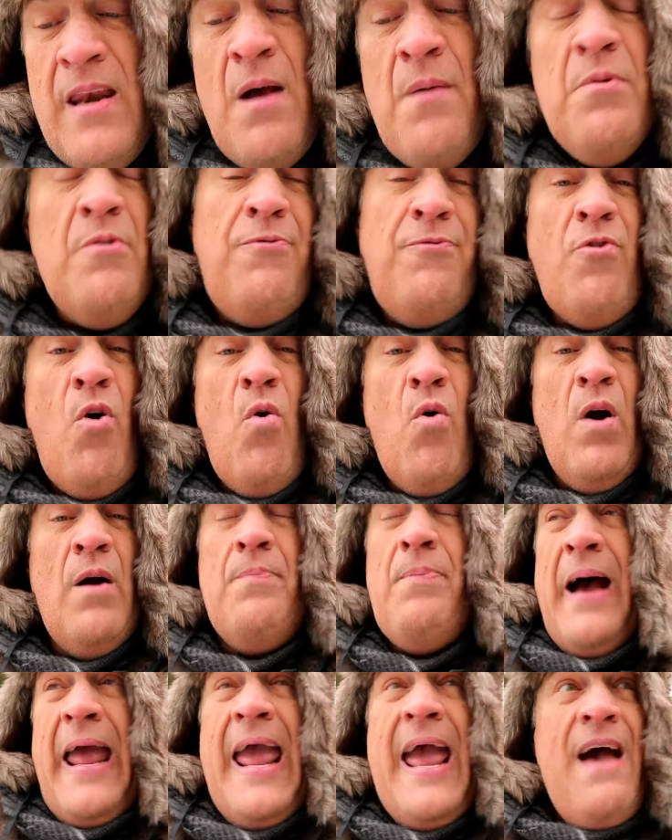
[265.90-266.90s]
number
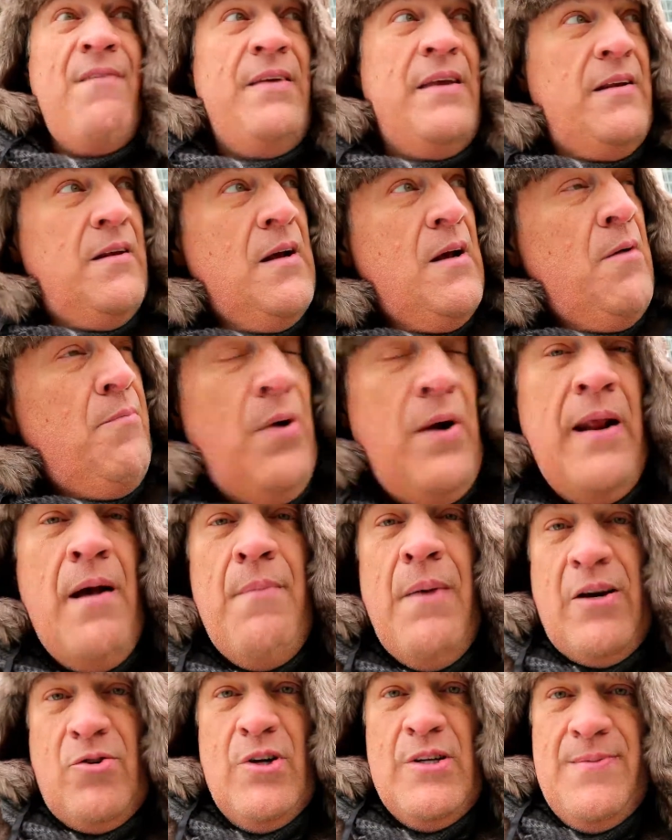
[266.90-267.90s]
4, by putting
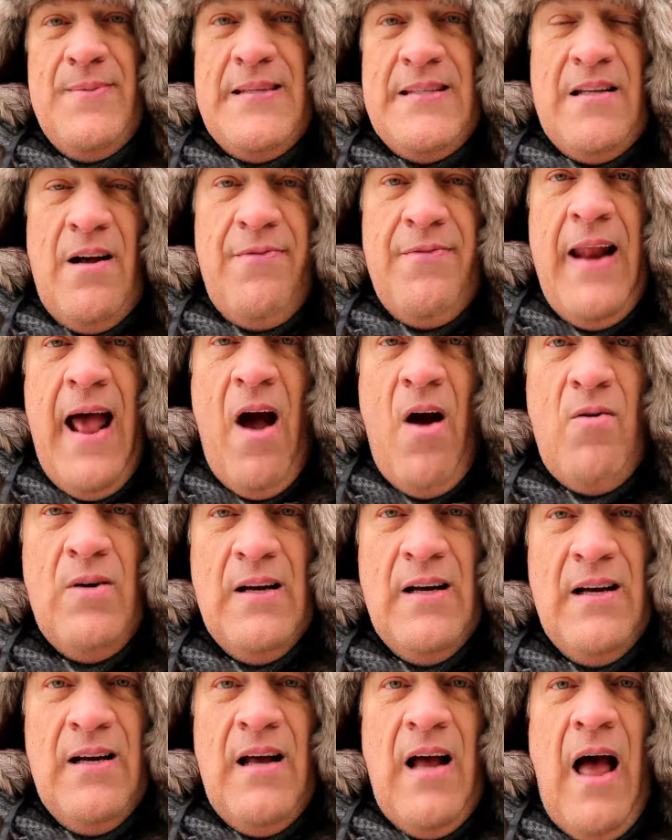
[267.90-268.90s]
up my Christmas stuff
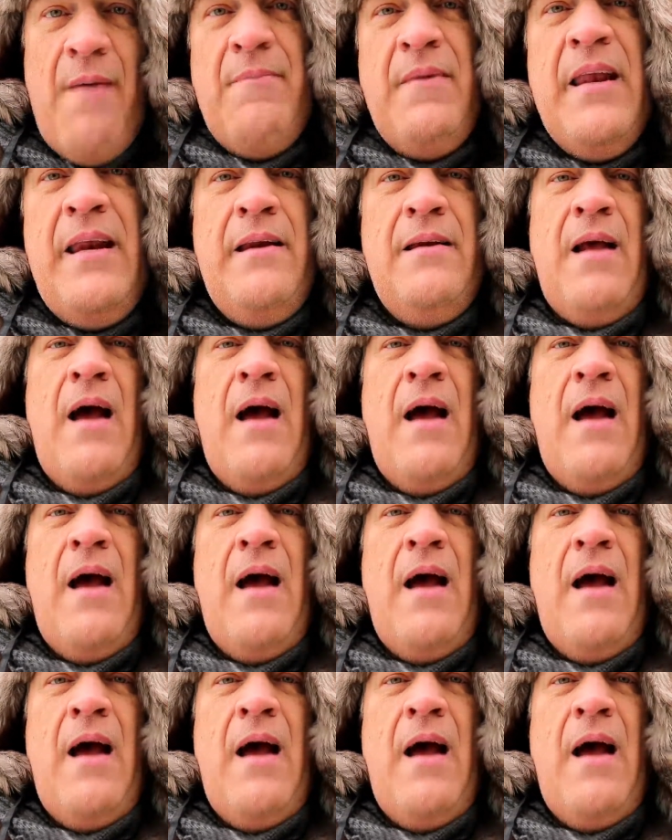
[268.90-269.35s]
now, I'm